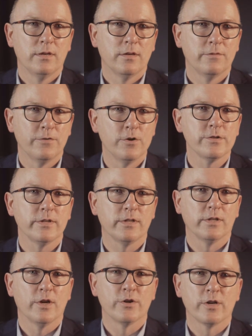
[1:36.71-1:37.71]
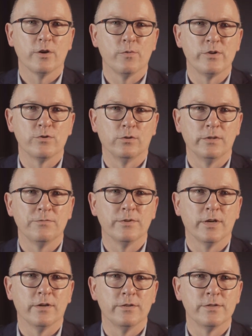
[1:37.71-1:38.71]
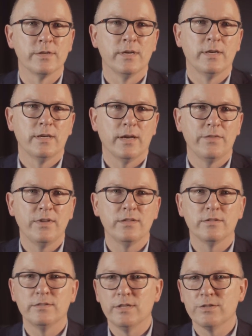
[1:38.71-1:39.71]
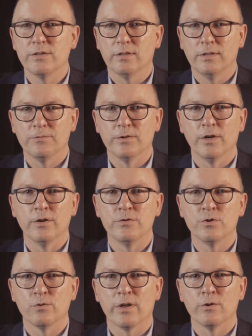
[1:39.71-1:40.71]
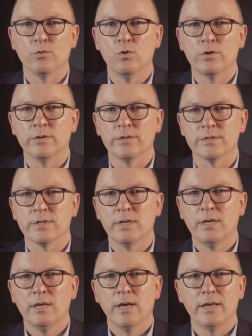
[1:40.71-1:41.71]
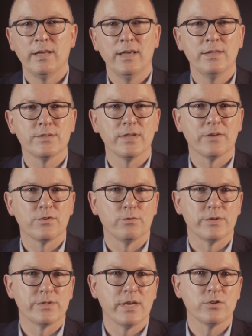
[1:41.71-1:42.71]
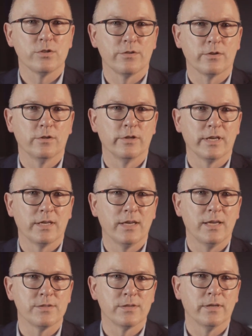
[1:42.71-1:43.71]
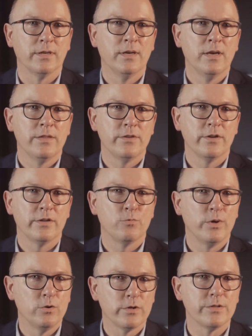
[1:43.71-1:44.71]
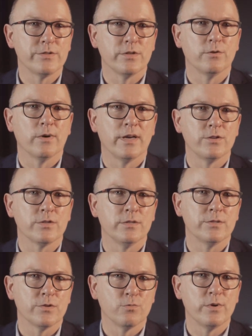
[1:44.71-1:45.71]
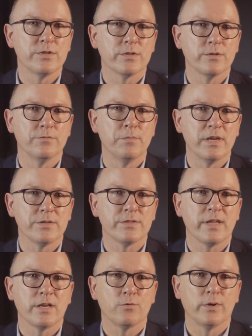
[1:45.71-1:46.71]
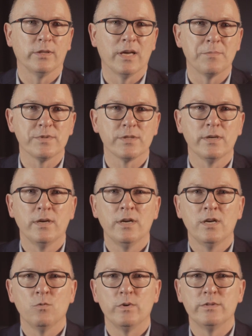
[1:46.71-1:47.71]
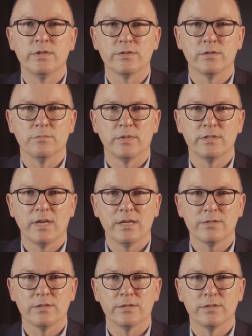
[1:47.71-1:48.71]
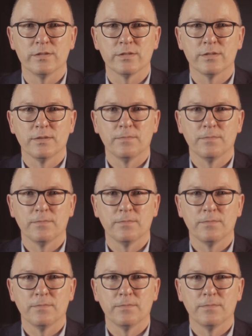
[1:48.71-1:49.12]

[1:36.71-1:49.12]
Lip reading: firstly to loco-regional lymph nodes and then to distant lymph nodes or other organs, and hence after resection of the colonic cancer, the only real consideration is the risk of metastatic relapse with distant metastasis.